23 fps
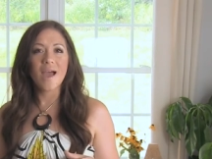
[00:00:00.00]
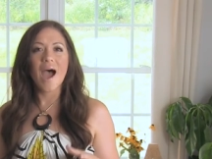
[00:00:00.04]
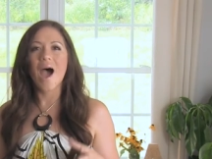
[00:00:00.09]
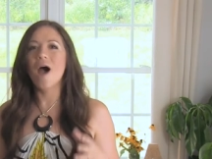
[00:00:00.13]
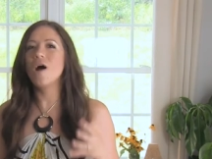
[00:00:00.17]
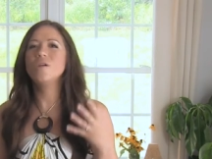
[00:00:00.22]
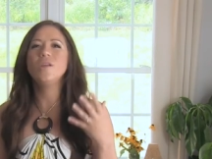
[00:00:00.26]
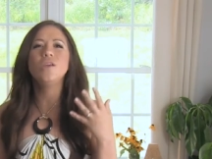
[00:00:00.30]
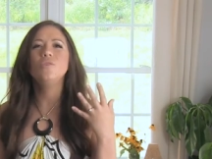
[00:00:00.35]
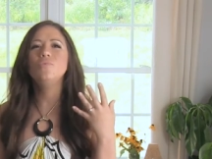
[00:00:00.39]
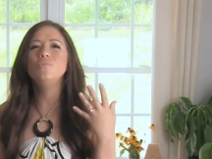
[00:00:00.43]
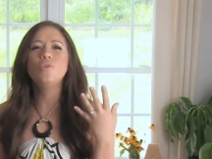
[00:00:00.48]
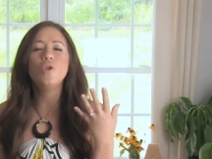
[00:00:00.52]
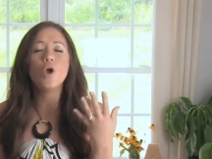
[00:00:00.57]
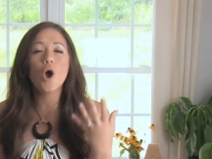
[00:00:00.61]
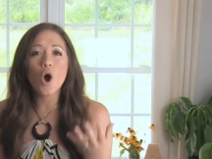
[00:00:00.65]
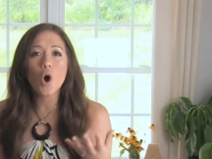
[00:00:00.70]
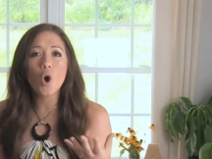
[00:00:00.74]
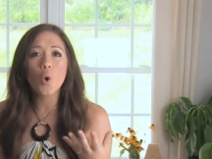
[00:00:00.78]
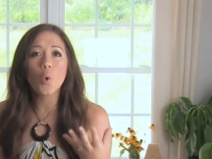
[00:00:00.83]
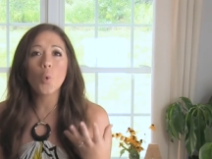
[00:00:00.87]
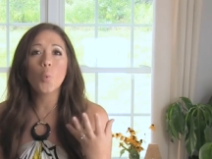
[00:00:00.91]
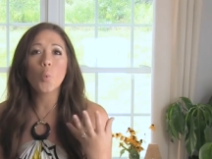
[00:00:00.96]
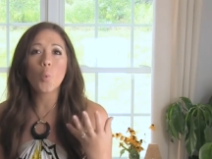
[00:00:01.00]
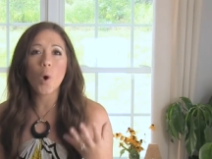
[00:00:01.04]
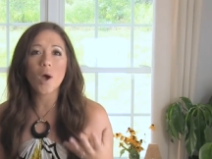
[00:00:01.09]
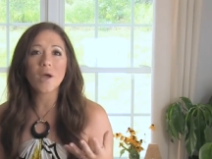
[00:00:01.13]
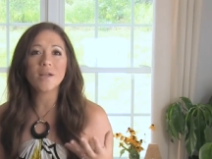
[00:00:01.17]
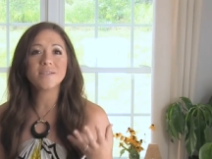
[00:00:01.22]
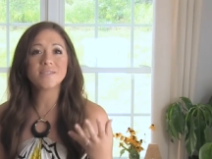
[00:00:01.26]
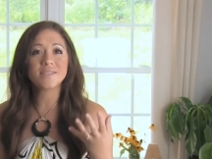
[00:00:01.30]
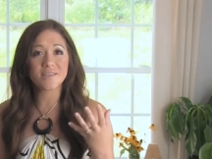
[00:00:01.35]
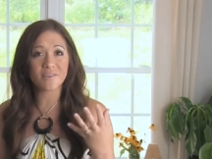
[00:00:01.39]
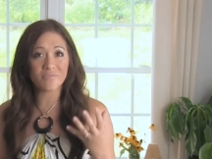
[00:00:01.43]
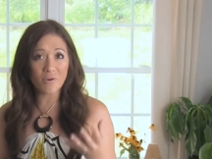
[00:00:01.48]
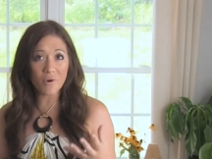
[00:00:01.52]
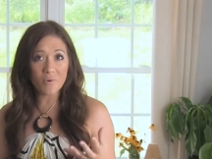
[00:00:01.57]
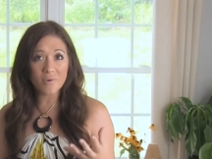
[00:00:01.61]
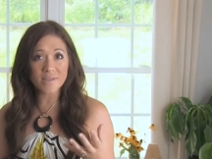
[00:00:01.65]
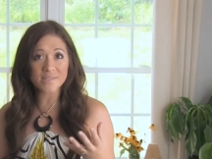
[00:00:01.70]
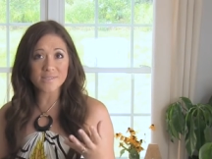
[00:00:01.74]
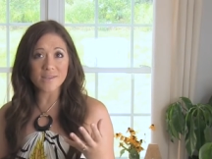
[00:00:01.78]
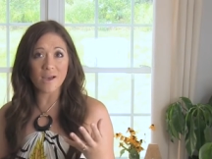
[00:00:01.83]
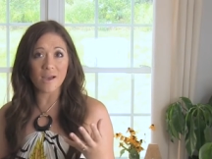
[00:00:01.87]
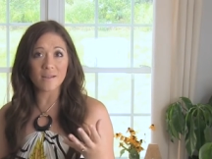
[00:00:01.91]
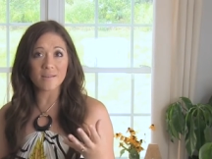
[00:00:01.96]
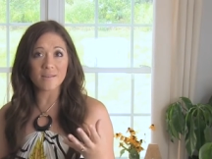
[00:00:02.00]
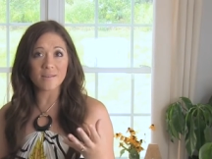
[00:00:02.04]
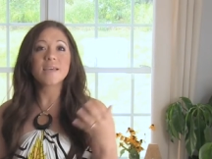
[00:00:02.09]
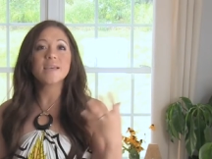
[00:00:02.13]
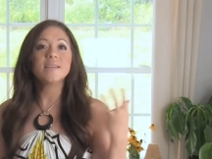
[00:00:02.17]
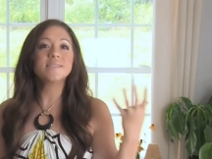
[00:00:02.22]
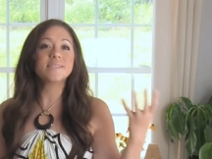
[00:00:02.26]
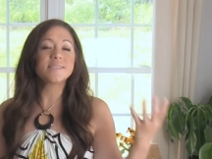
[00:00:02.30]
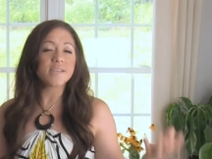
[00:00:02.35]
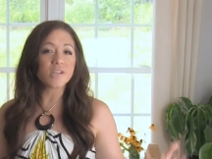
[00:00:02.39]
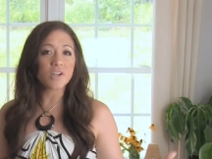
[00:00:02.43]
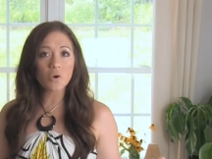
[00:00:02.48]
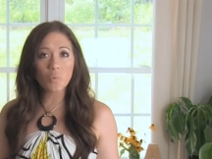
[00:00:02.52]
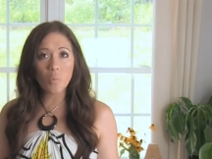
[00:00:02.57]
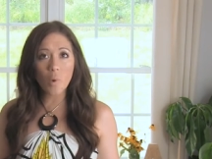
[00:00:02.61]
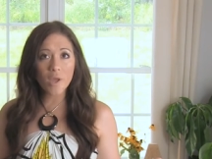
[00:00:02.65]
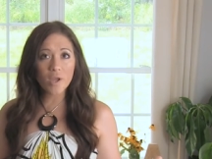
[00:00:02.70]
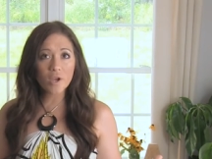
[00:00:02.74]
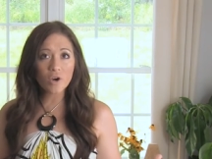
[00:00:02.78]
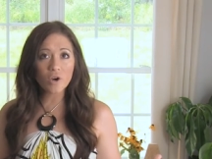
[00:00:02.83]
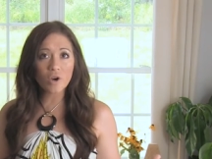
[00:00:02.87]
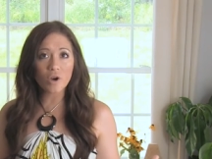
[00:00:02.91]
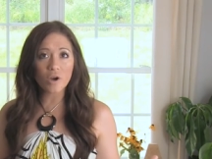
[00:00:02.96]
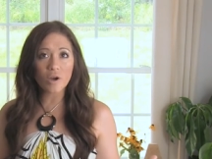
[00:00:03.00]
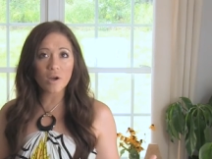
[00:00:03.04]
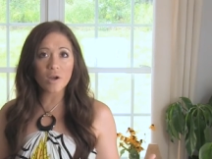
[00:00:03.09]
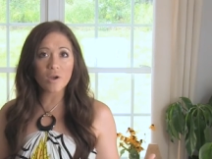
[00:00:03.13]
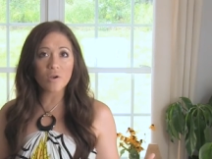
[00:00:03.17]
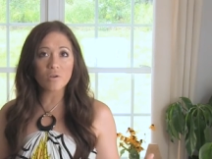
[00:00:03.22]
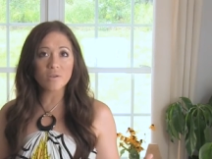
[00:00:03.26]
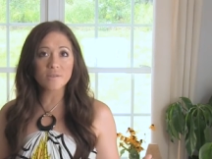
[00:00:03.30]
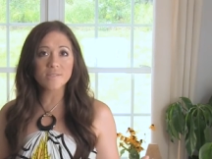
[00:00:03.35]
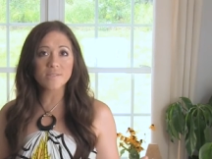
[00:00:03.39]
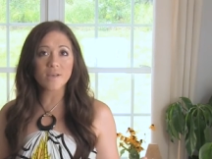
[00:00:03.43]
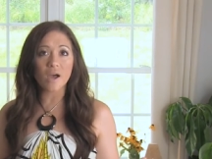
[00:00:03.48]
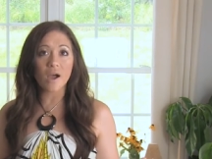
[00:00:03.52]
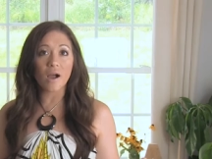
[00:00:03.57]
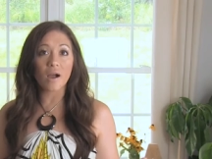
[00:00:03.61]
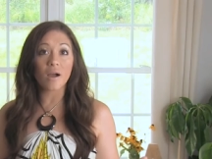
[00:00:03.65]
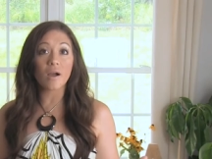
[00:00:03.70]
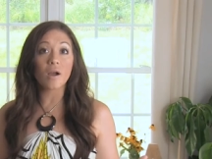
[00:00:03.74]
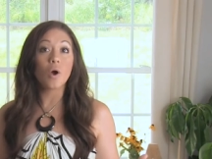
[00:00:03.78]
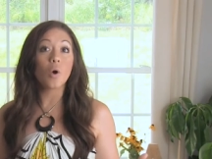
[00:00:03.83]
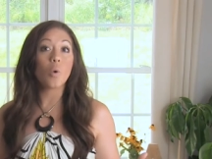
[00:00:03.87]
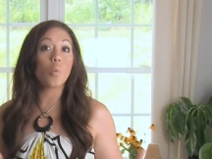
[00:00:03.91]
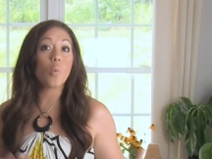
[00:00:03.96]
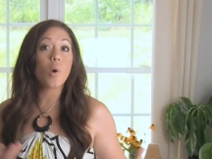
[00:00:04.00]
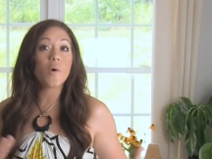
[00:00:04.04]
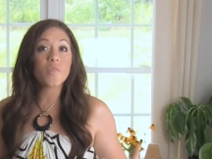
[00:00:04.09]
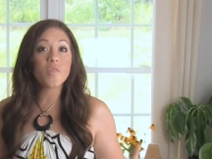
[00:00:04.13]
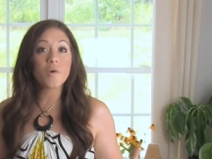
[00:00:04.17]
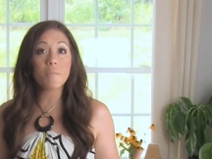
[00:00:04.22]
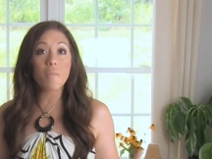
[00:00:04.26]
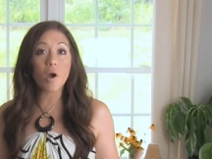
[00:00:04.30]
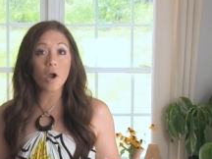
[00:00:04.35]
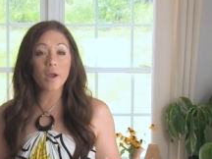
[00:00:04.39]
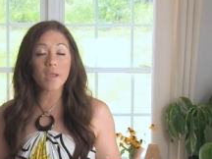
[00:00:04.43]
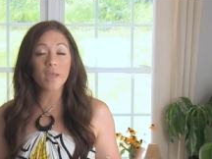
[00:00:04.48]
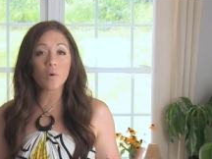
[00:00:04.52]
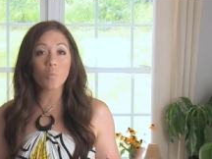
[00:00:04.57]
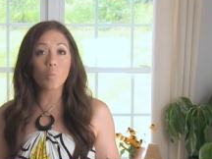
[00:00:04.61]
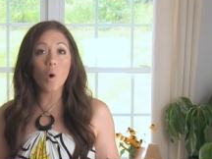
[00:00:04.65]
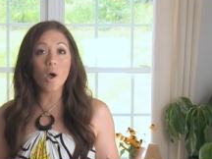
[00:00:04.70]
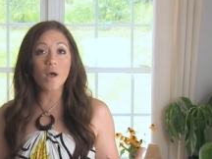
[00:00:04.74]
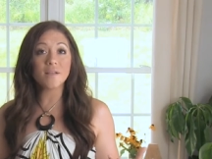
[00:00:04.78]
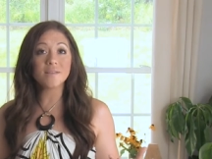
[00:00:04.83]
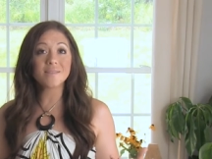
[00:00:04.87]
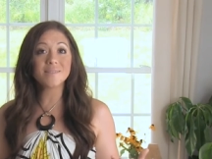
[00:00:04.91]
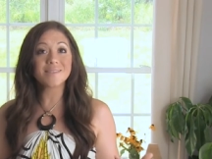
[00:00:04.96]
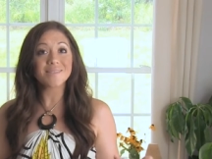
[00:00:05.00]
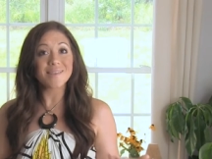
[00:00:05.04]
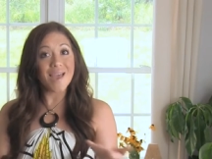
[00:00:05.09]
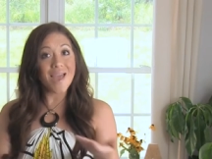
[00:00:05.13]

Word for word: How do you know what to focus on? Consider what your current goals are, what the market wants,